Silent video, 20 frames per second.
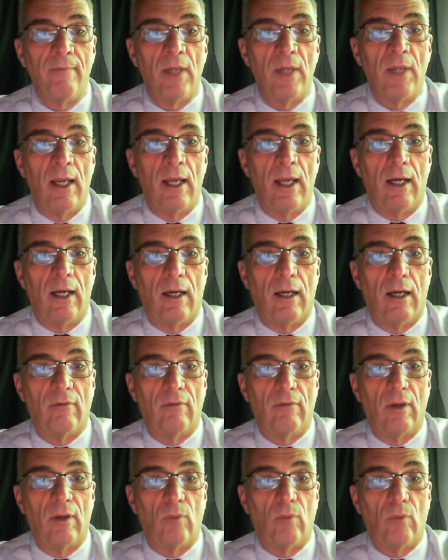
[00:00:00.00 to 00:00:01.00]
uh,
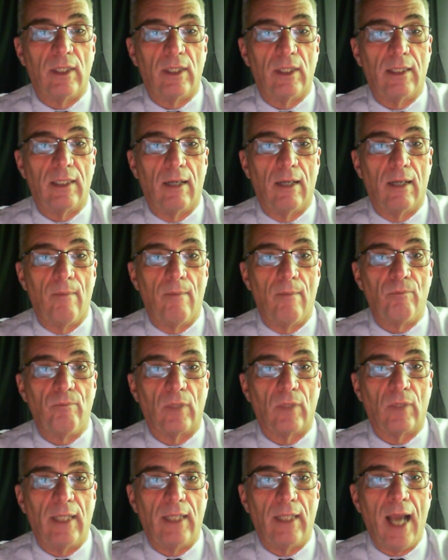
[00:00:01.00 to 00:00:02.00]
with um,
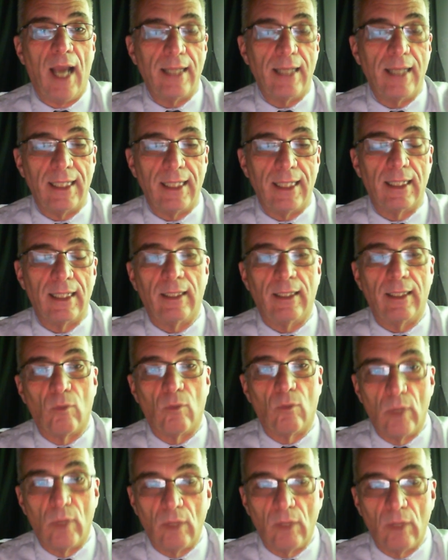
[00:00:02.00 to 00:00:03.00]
the idea that there
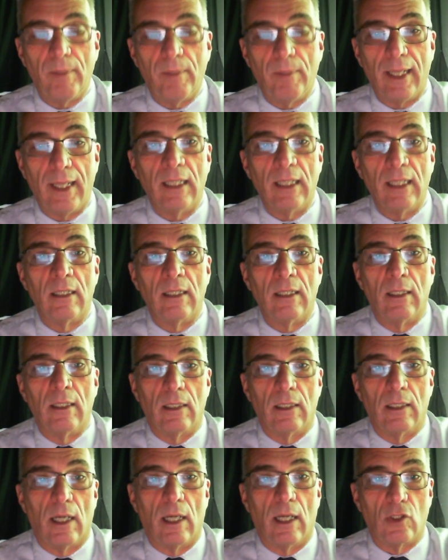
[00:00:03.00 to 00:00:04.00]
will be
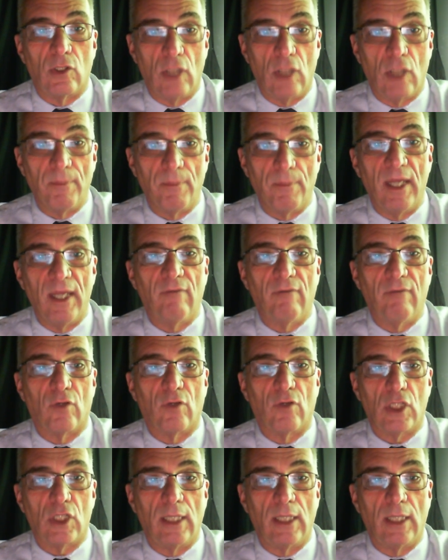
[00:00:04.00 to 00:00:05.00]
uh, something for
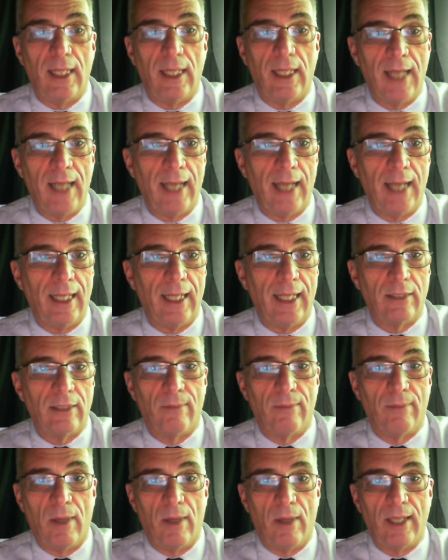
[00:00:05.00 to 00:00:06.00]
Sunday night into
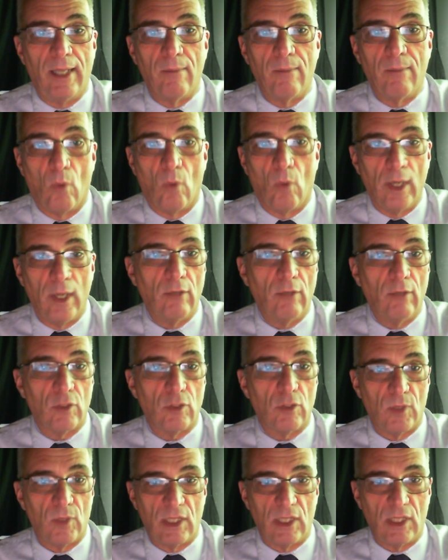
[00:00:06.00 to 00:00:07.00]
Monday morning,
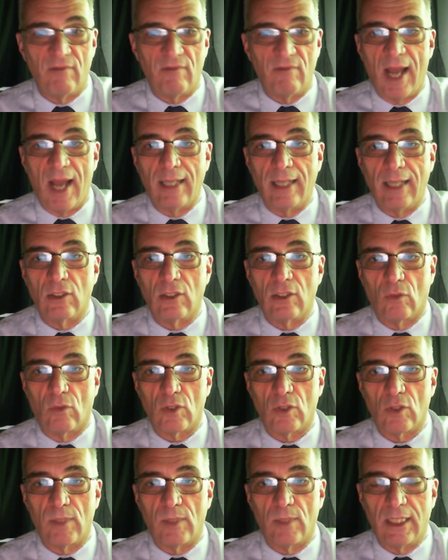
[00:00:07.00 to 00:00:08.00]
Christmas Eve night into
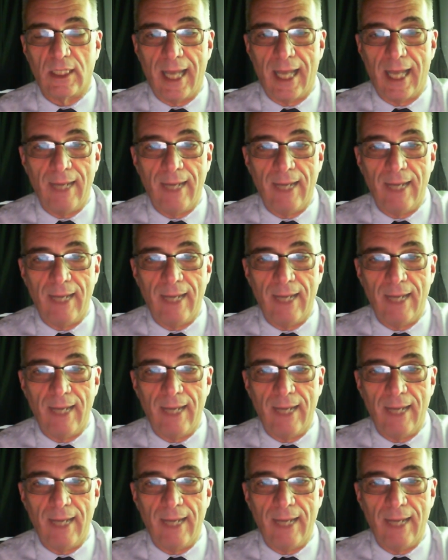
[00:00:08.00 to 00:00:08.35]
Christmas Day.